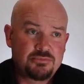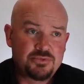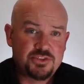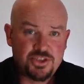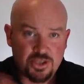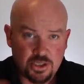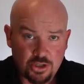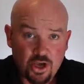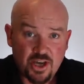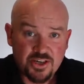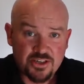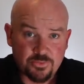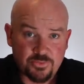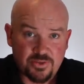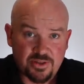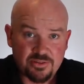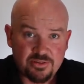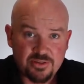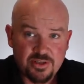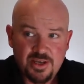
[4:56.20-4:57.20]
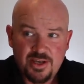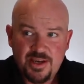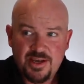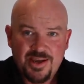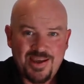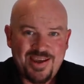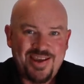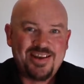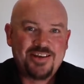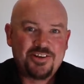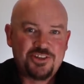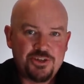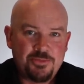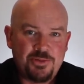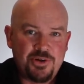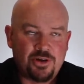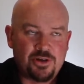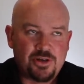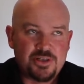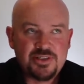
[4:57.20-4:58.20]
to light it with. And to
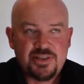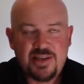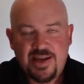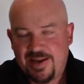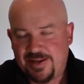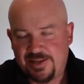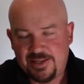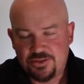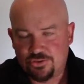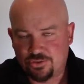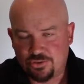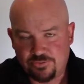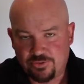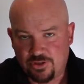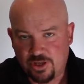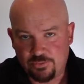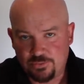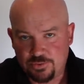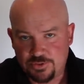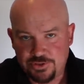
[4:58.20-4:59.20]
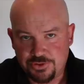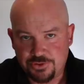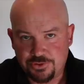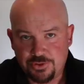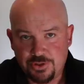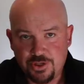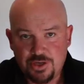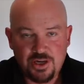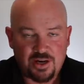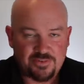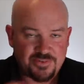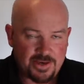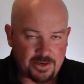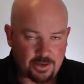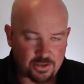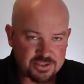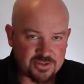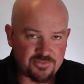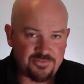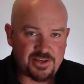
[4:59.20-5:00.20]
be honest, any sort of light will do. I've done
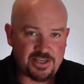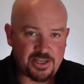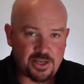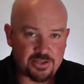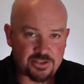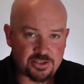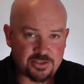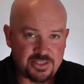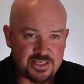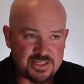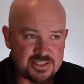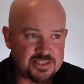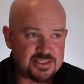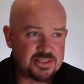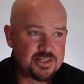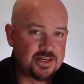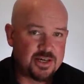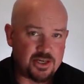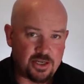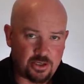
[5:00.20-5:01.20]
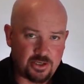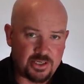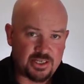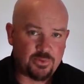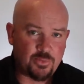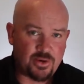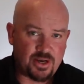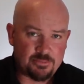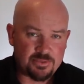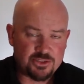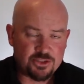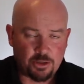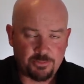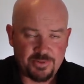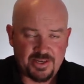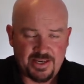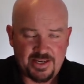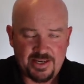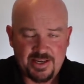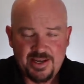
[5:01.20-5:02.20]
lots of videos on this, I'll link one up the top
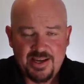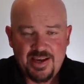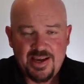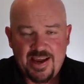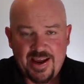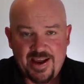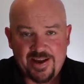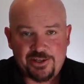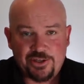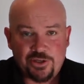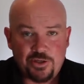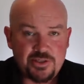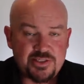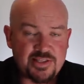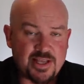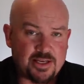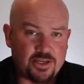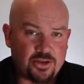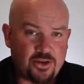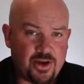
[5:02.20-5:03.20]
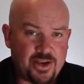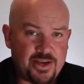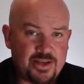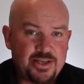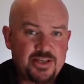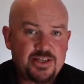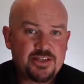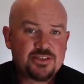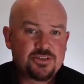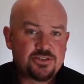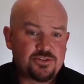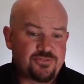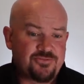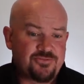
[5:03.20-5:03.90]
here, how to use that light to